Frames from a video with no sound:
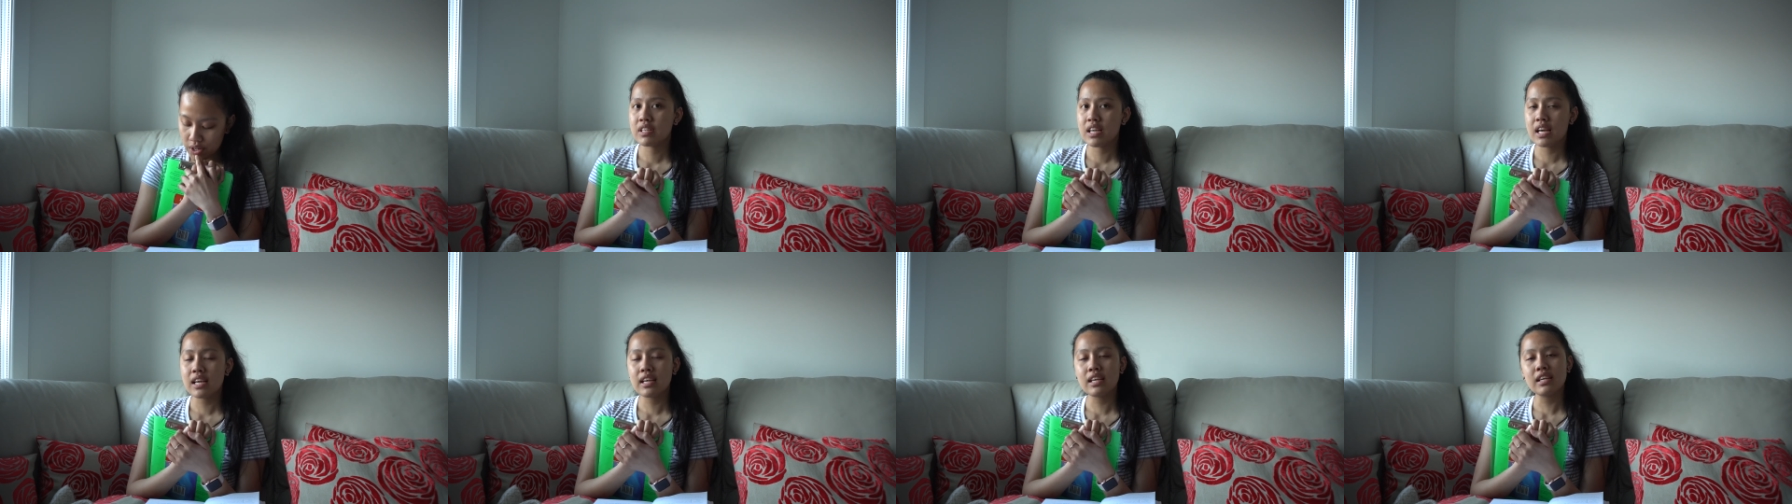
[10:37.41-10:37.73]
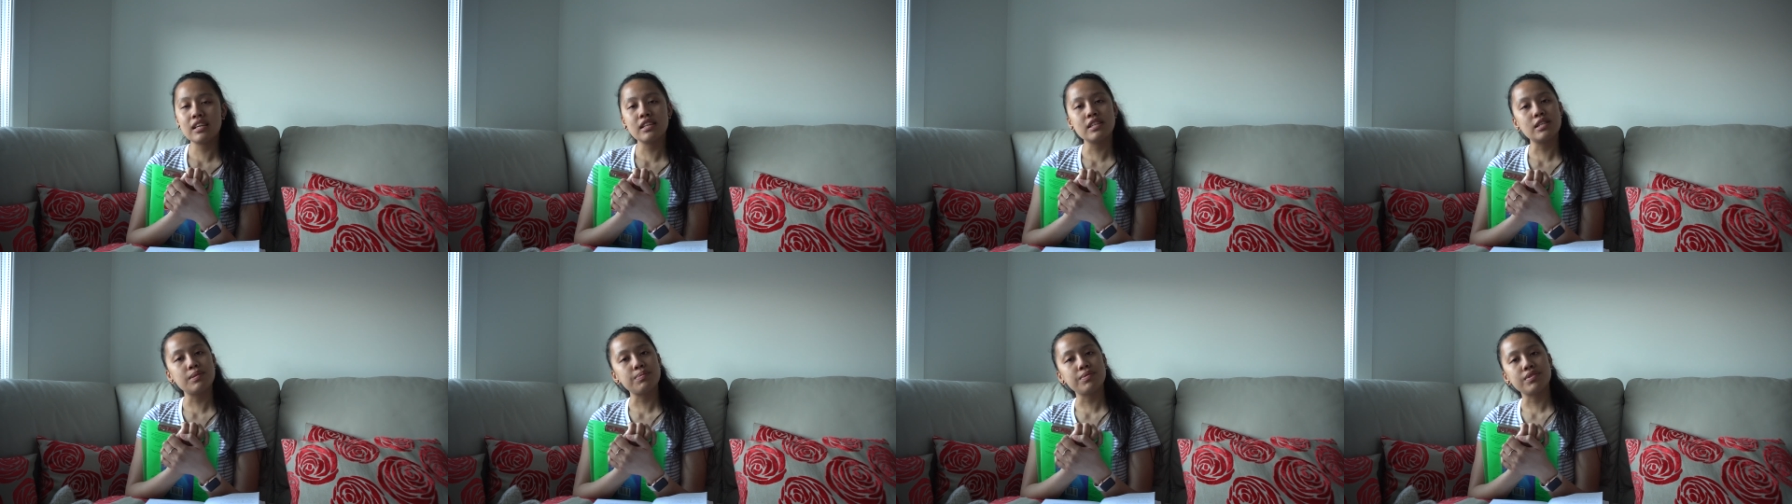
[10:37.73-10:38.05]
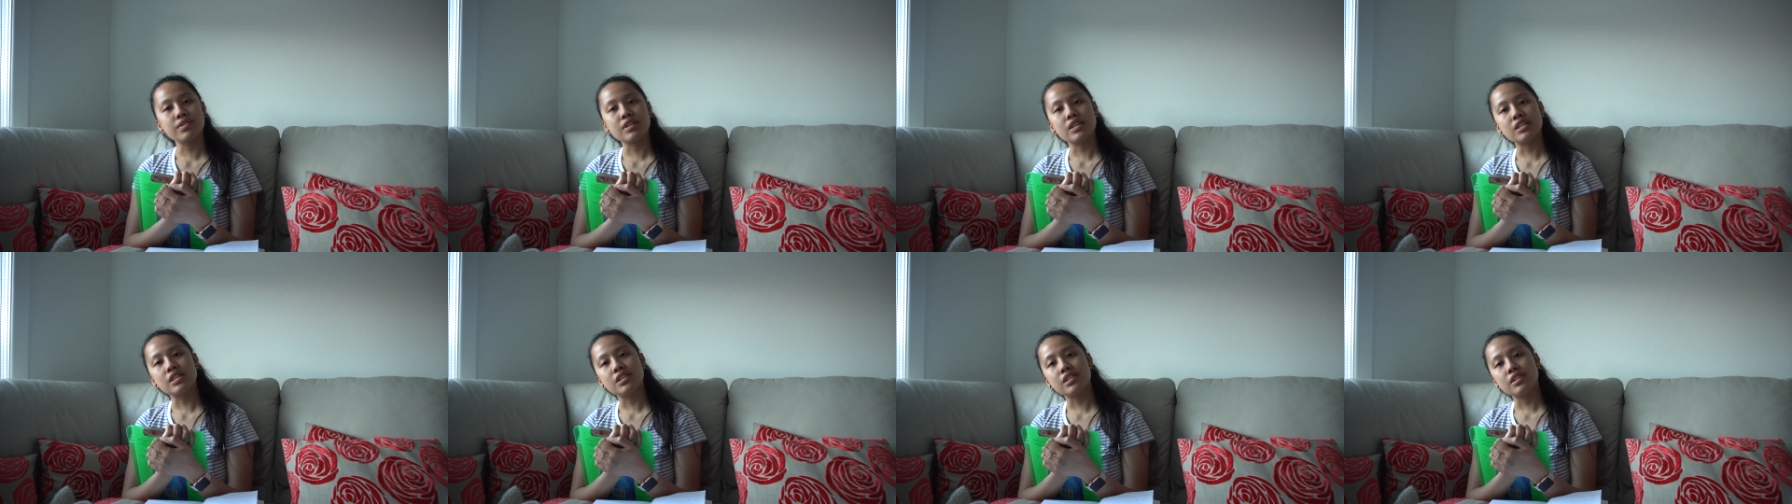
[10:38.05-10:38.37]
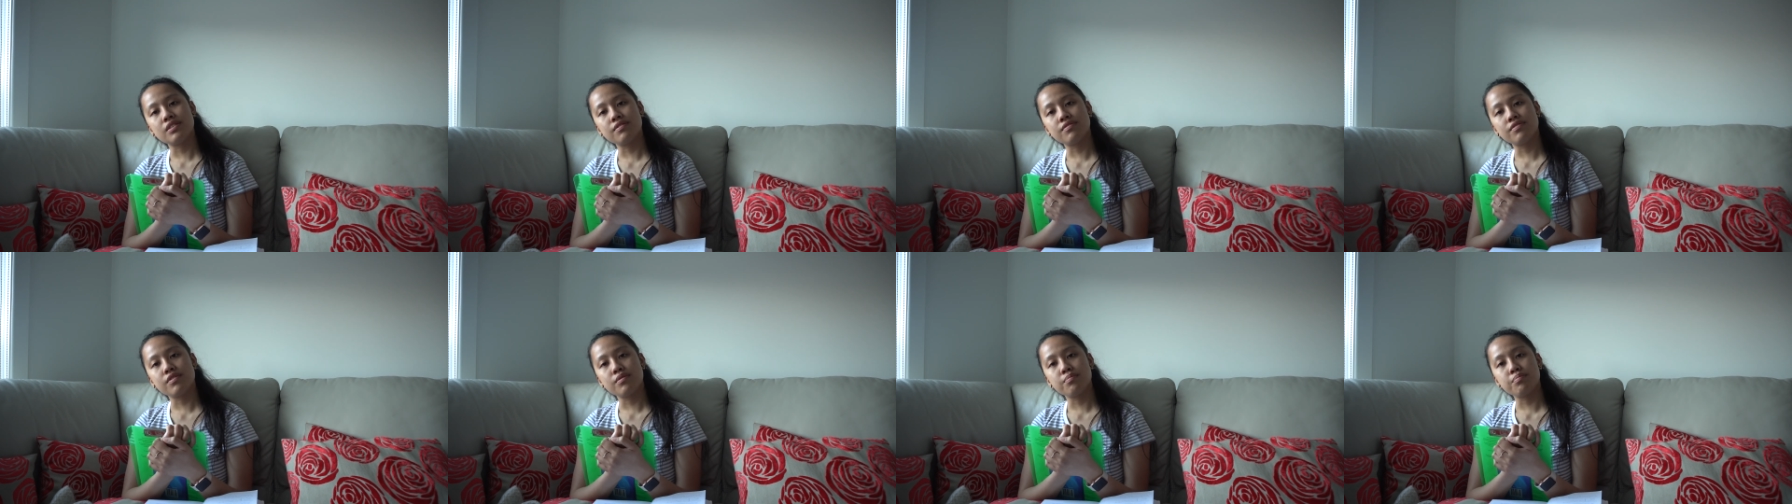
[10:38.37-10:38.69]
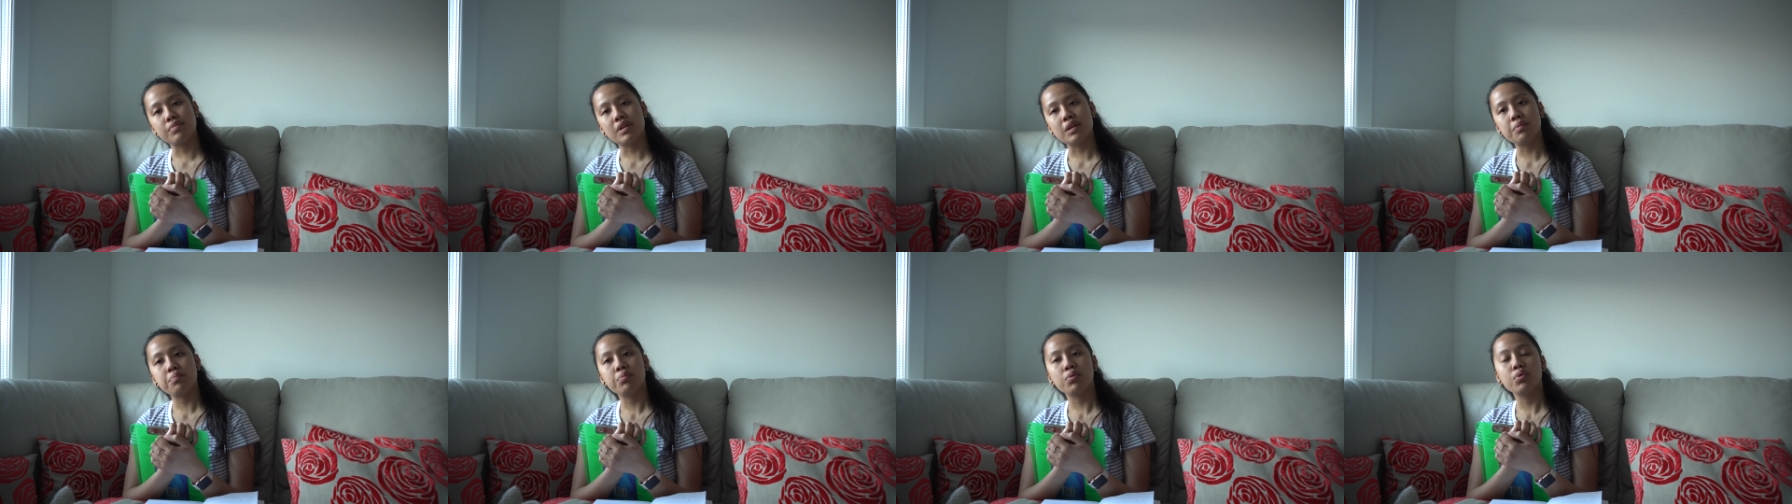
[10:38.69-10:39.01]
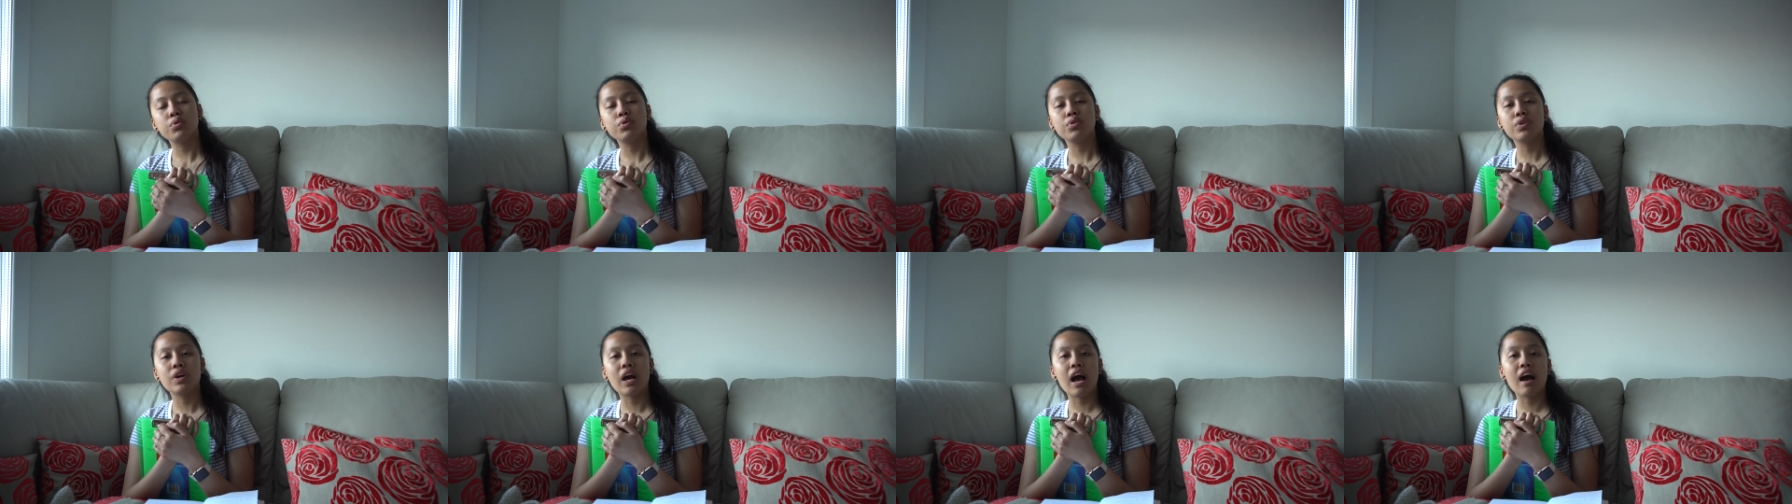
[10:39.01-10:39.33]
Taking inspiration from
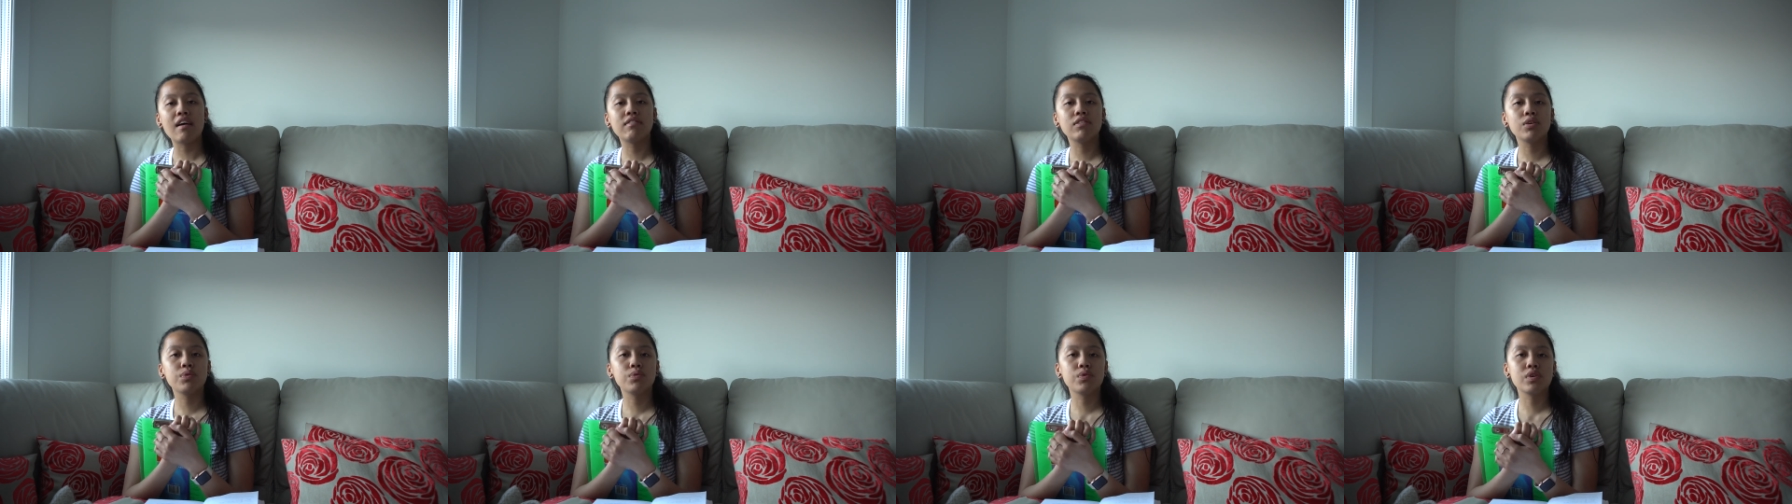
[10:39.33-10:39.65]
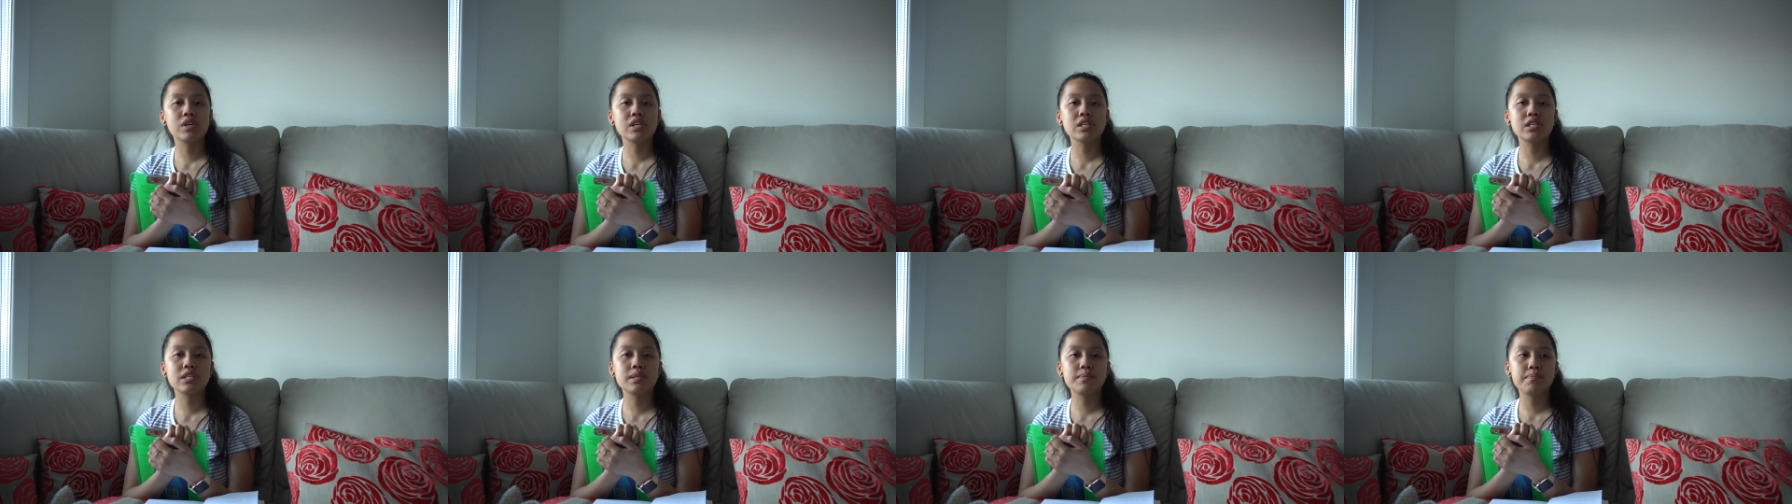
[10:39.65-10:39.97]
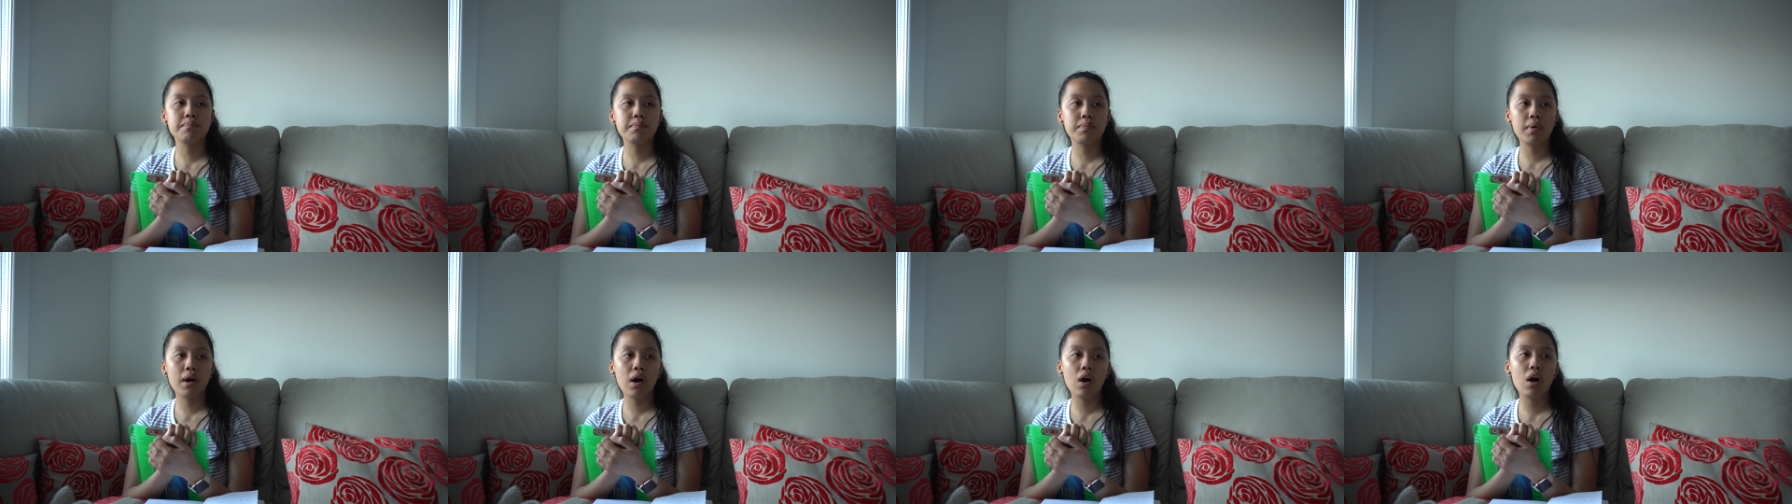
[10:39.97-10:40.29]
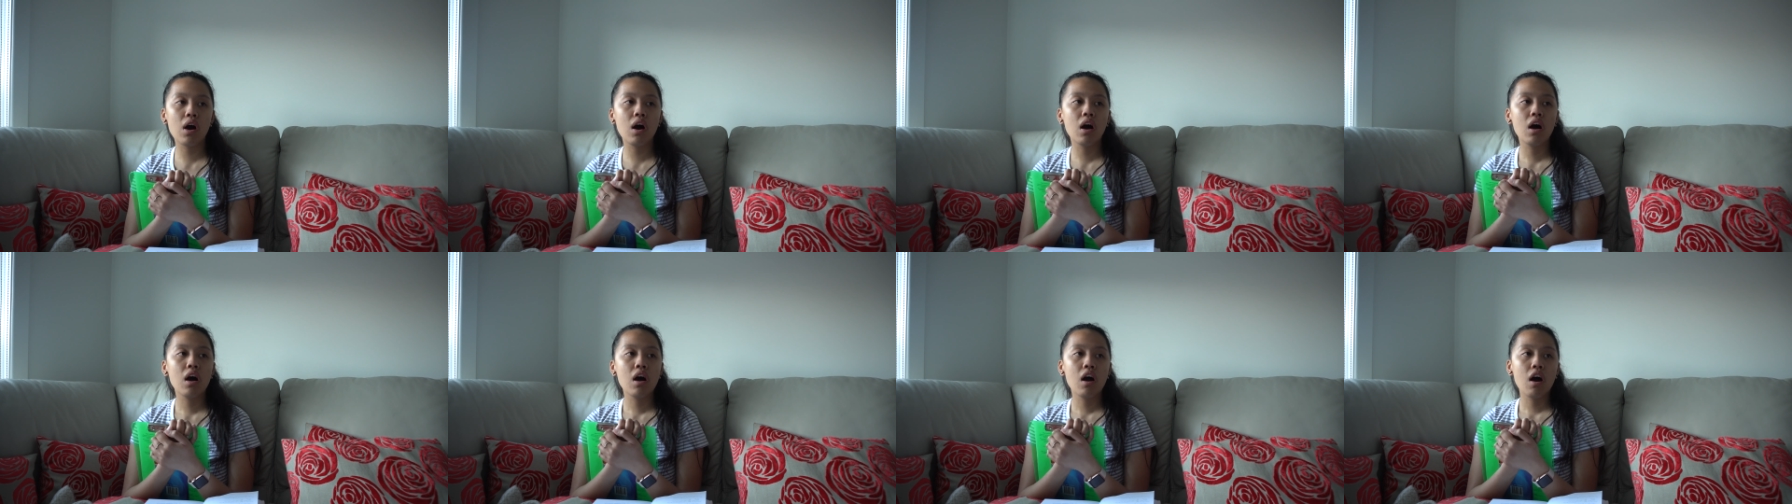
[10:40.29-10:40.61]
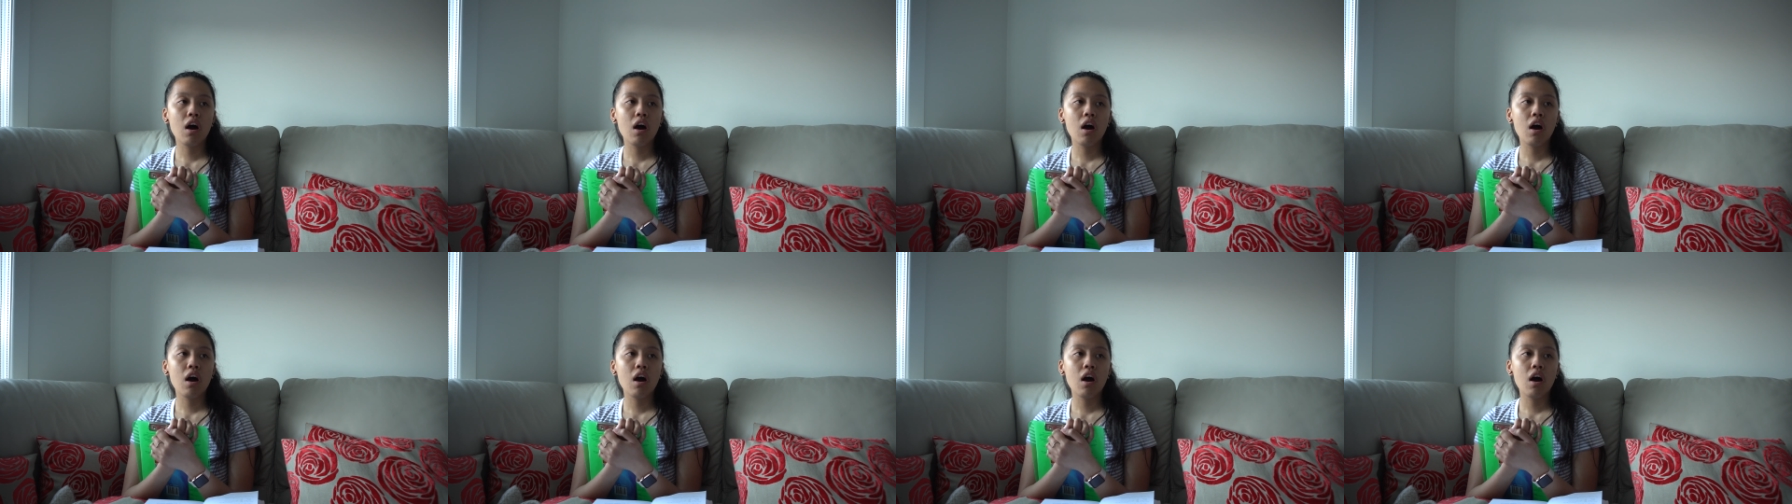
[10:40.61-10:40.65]
people who have it worse but